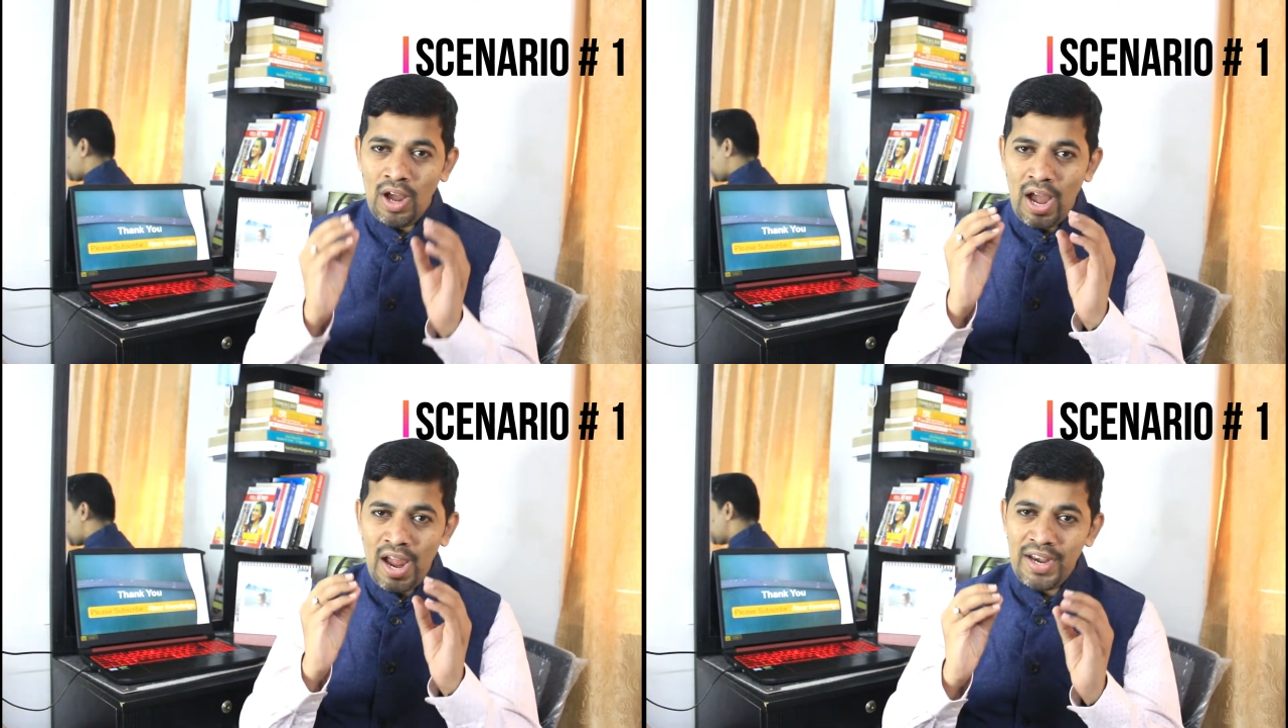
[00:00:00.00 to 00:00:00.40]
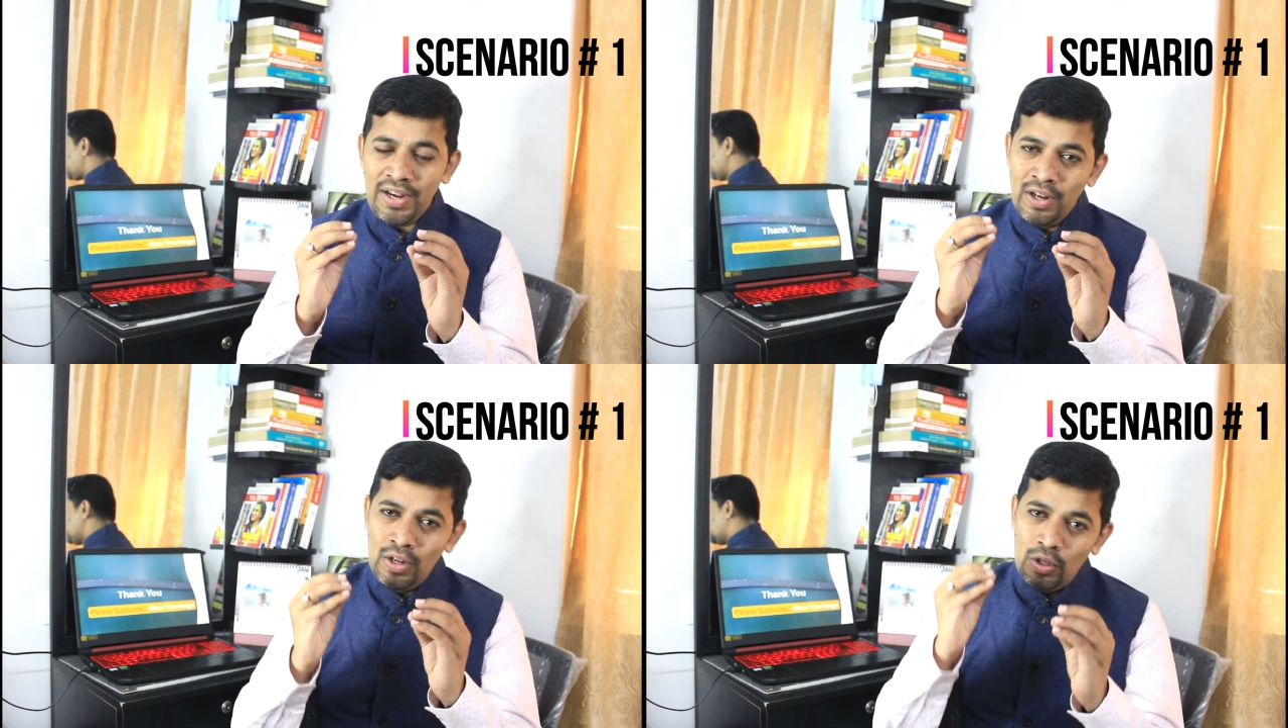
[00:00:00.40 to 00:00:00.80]

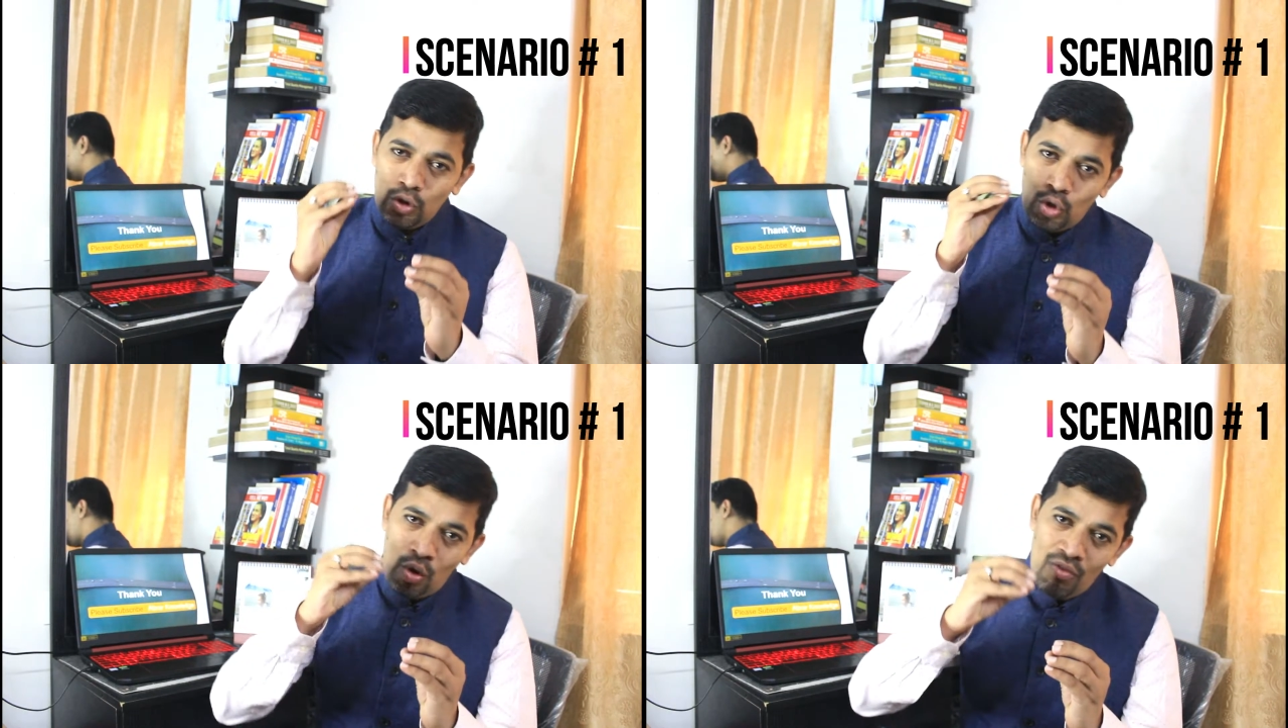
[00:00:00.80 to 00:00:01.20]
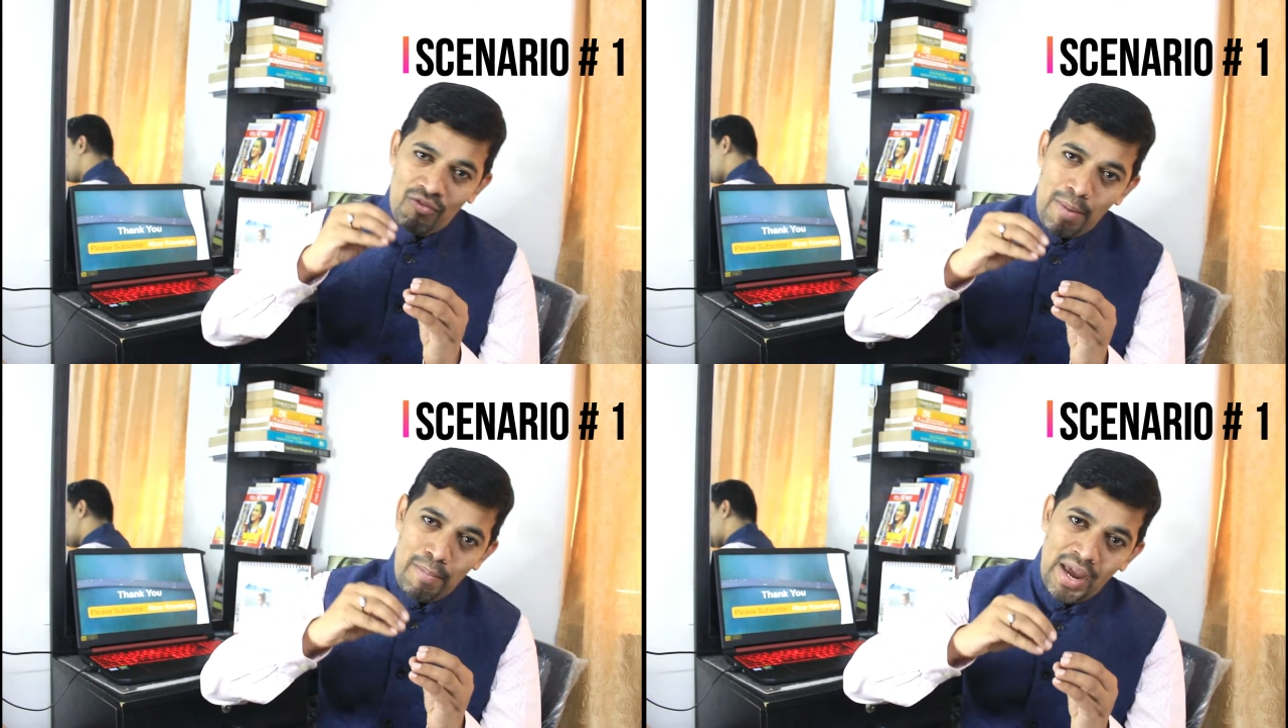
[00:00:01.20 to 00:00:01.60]
And though
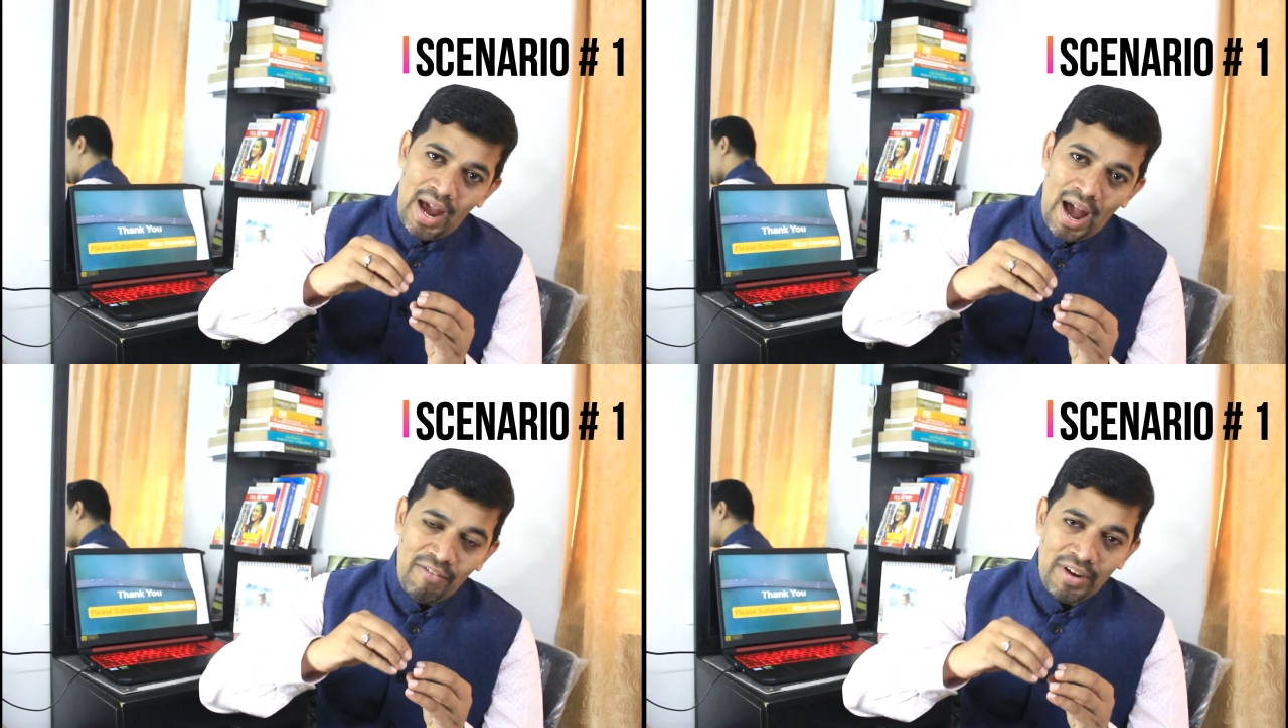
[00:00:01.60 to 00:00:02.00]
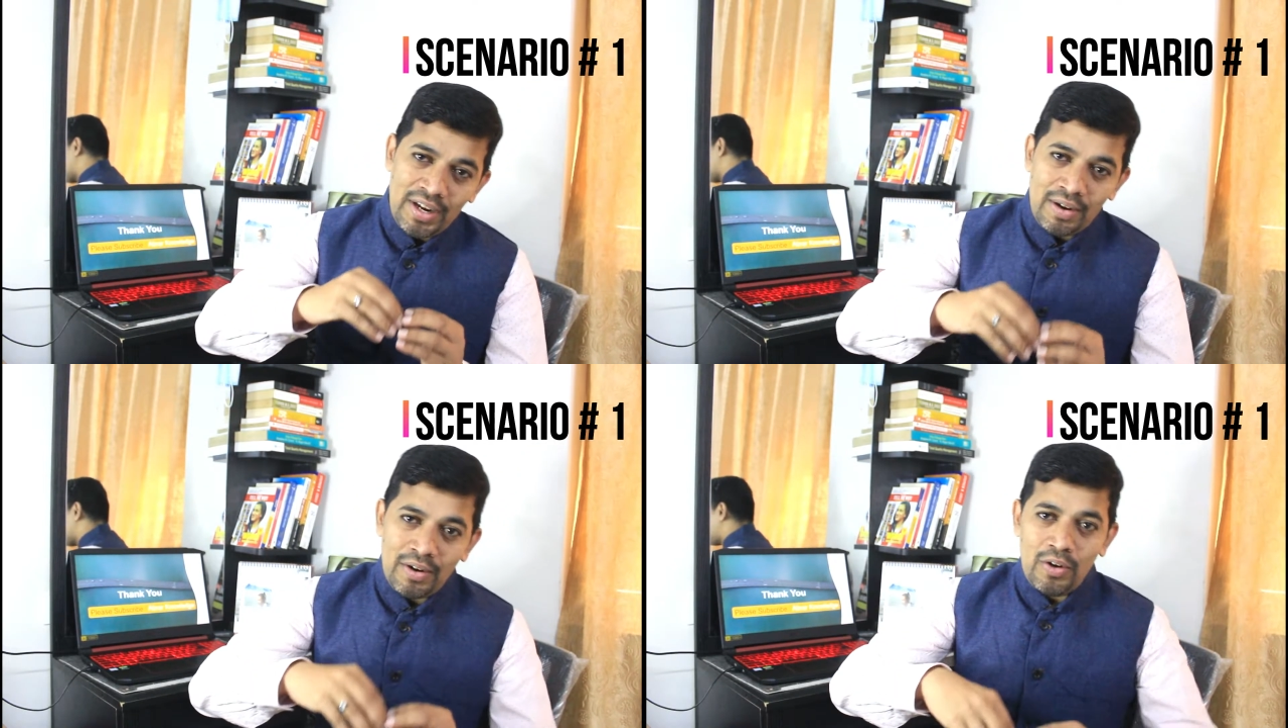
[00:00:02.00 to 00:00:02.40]
we may have
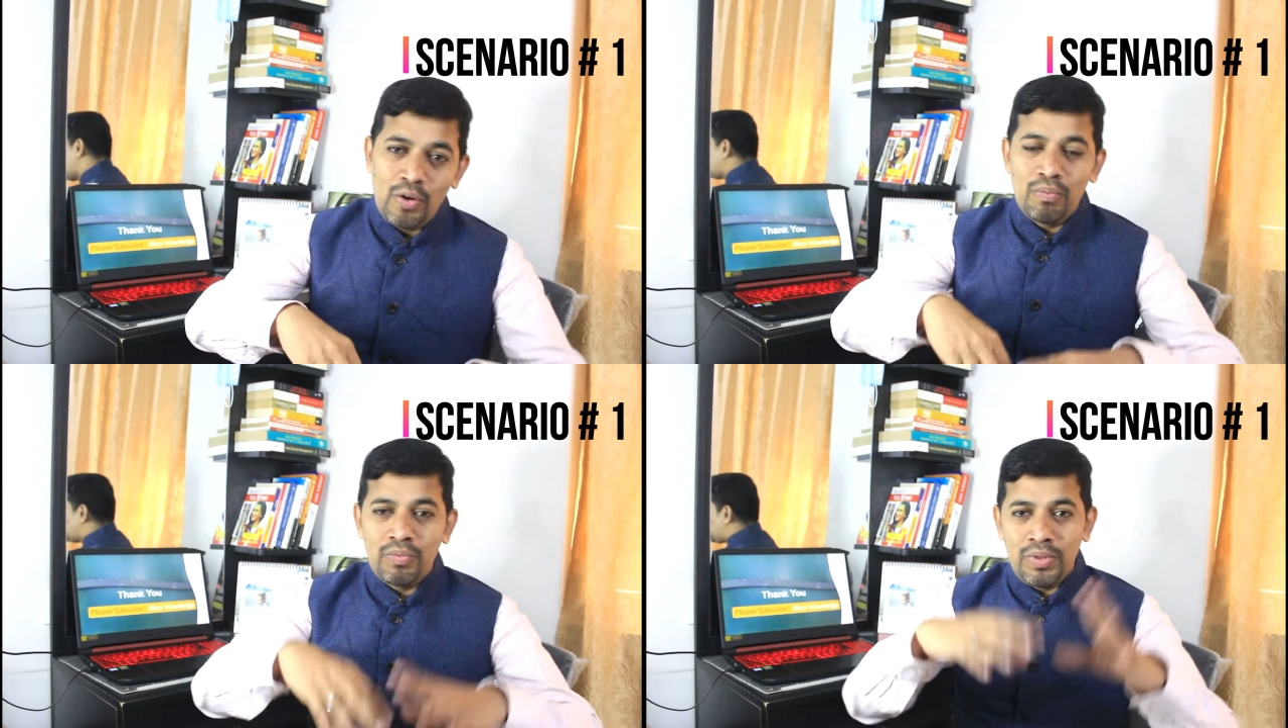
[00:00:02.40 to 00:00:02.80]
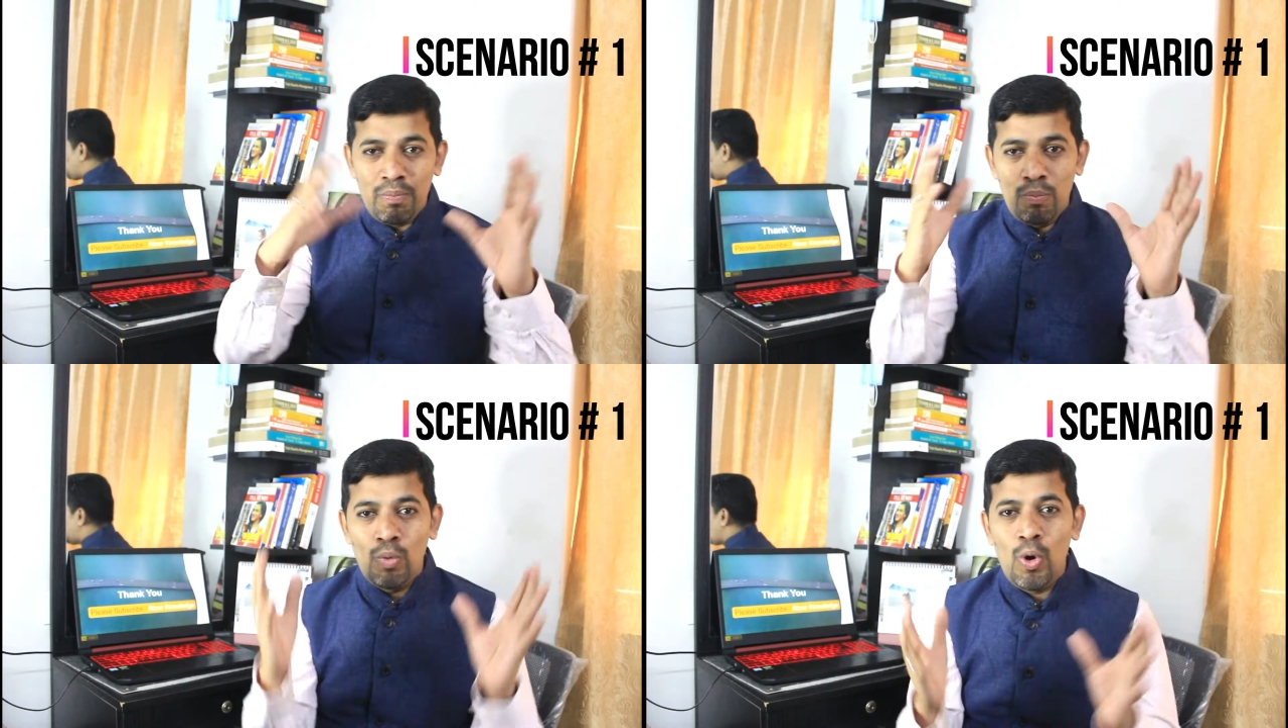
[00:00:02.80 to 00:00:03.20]
a
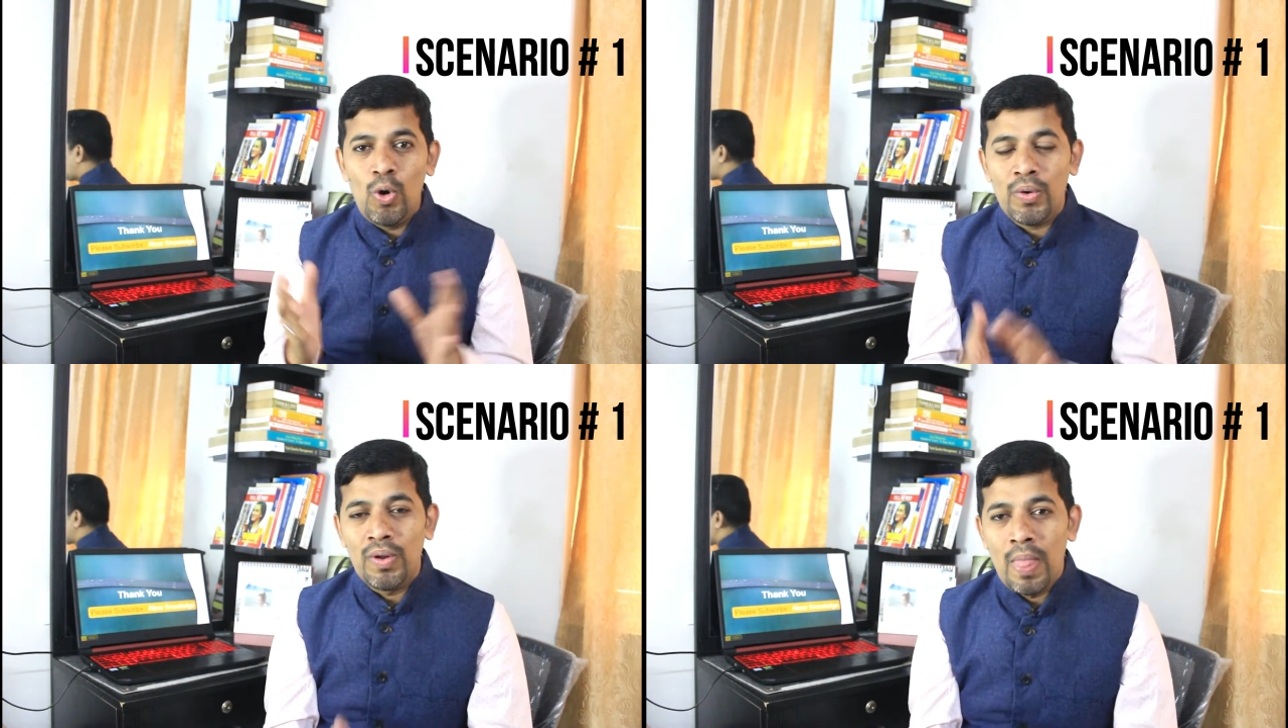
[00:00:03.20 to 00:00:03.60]
more